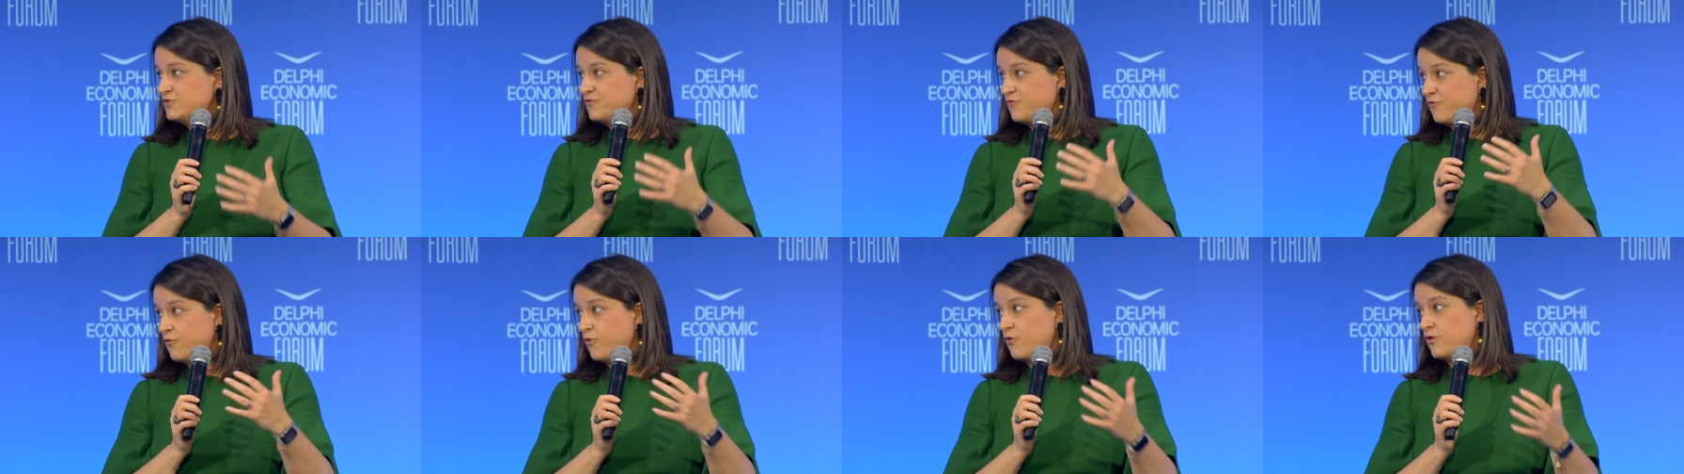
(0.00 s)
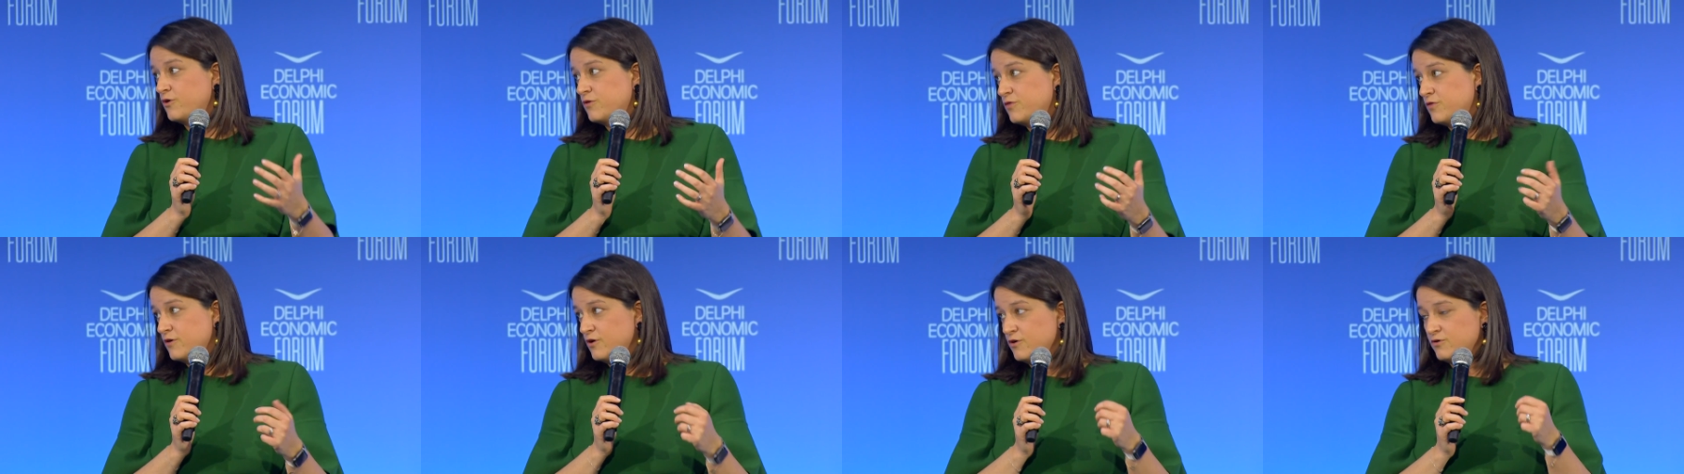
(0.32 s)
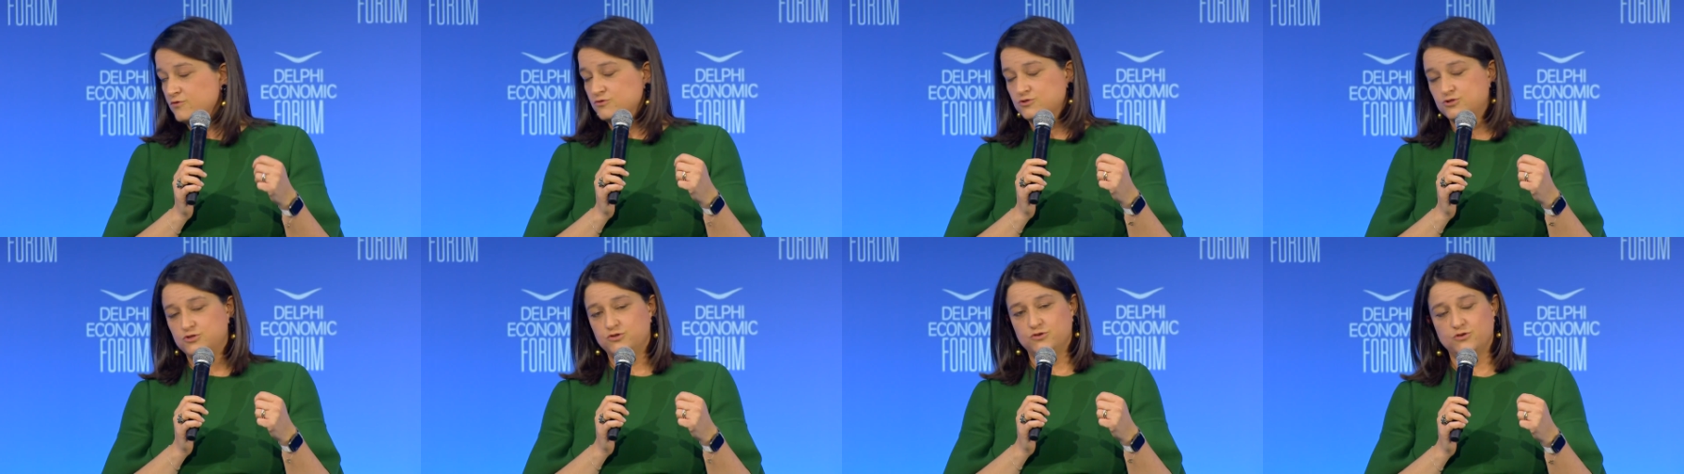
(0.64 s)
for
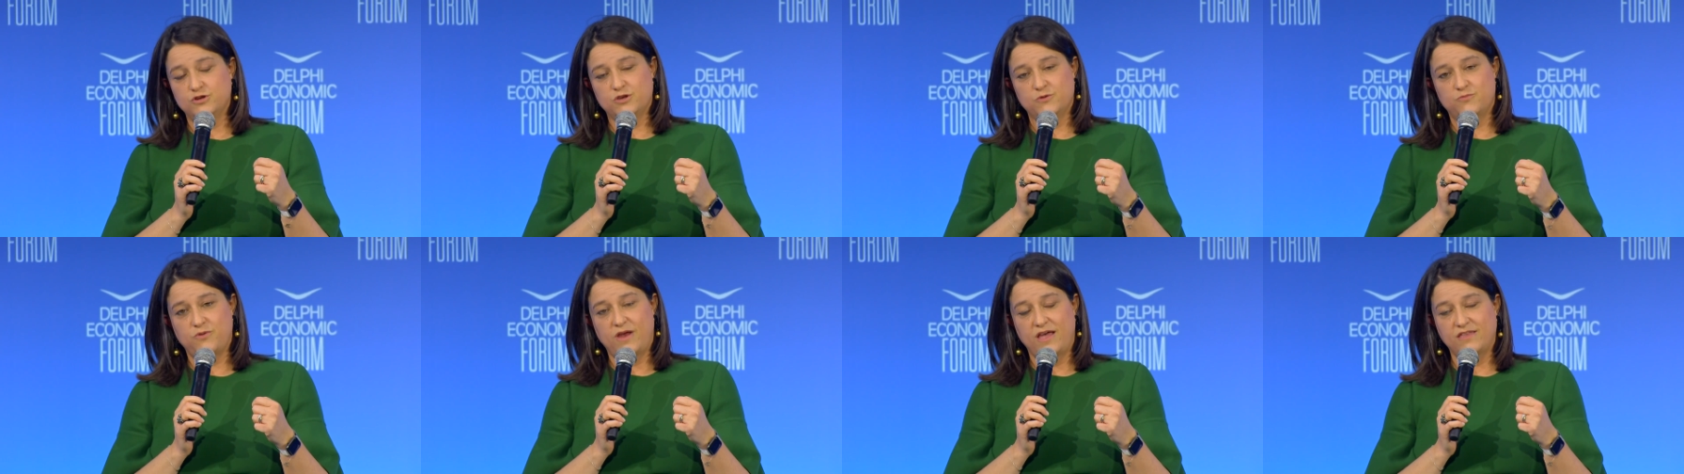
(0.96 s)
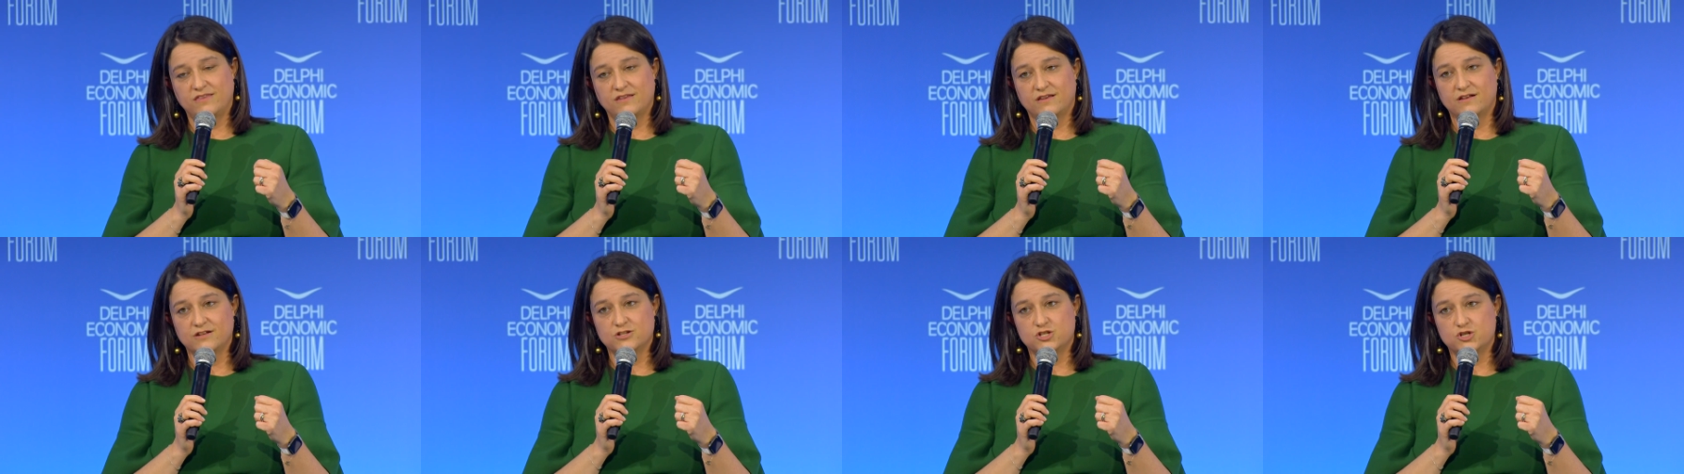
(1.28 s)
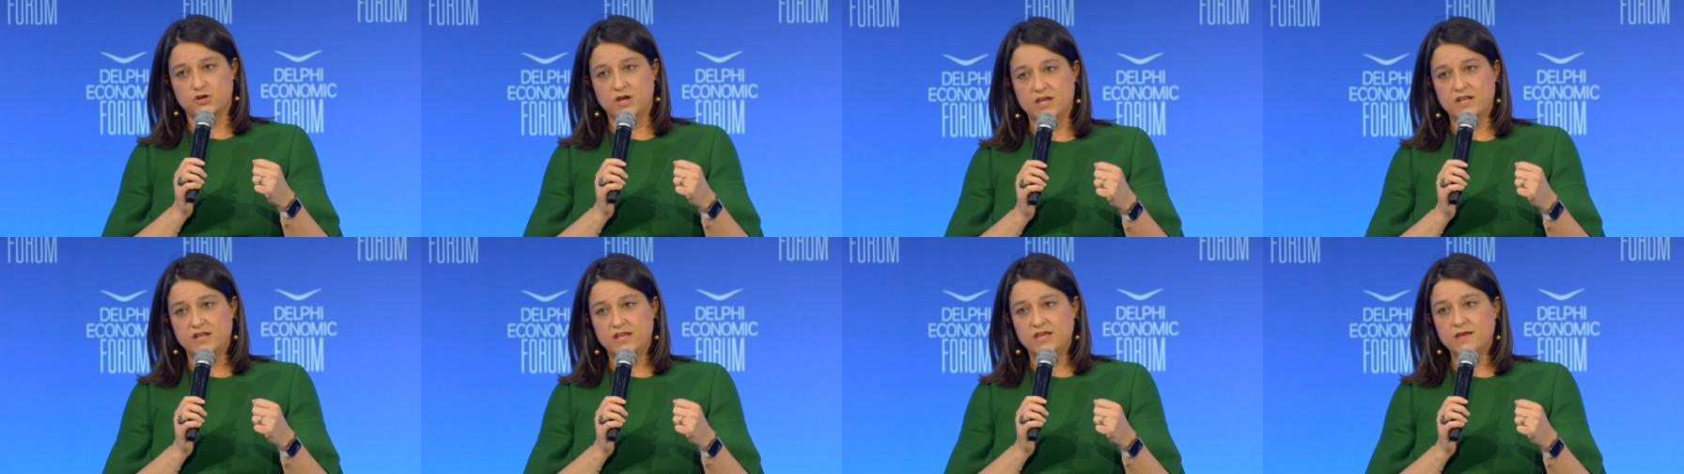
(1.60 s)
those mm-hmm. doing practical
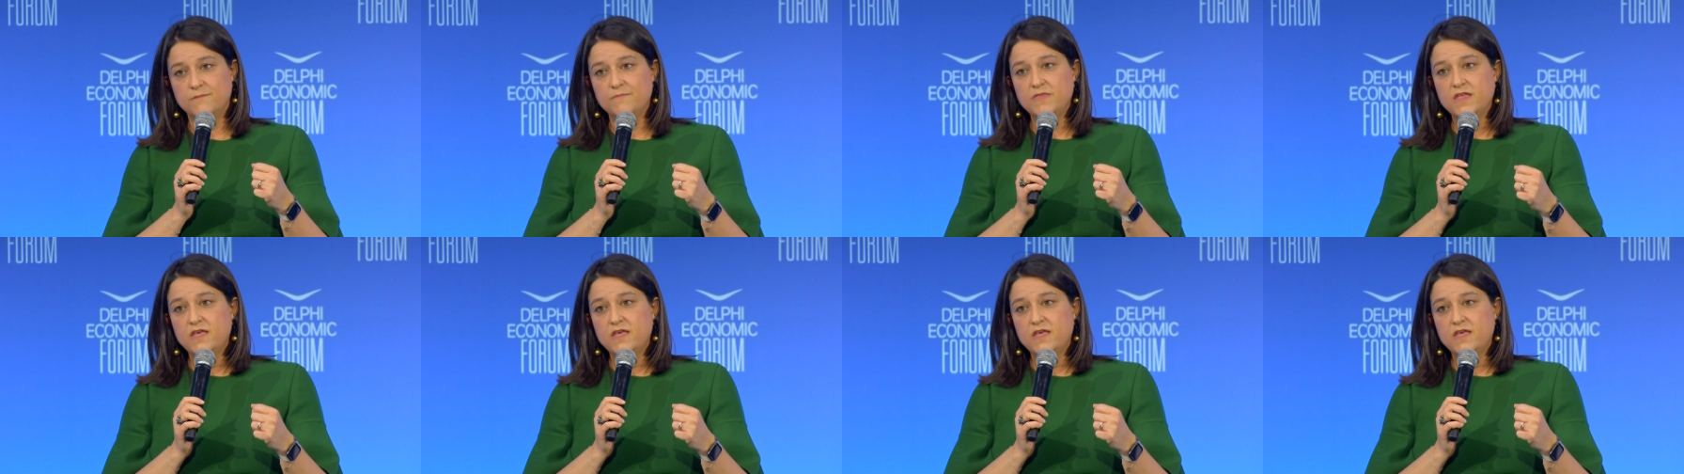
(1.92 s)
training.